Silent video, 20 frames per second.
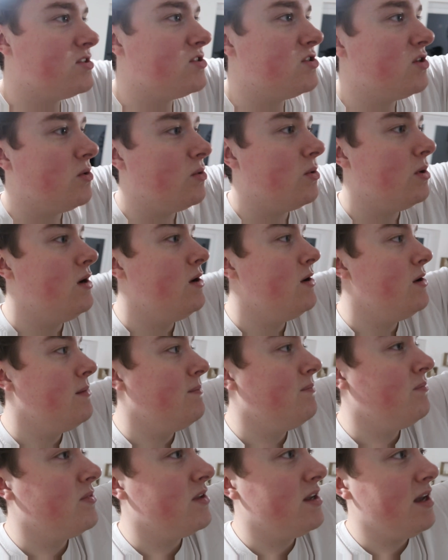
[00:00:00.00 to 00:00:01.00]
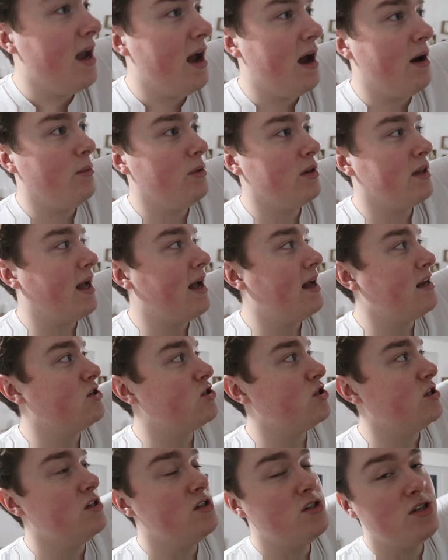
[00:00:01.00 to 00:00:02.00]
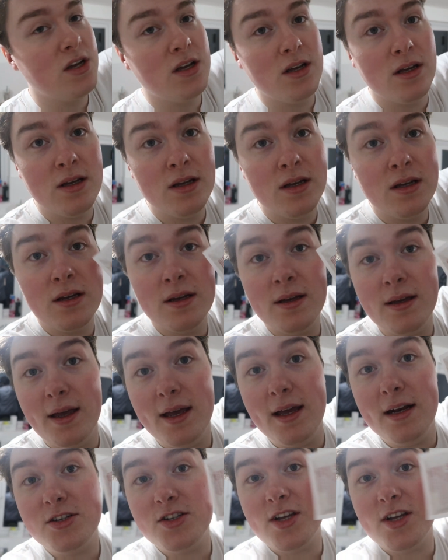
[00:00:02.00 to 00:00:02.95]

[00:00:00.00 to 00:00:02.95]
So yeah, I will catch yous in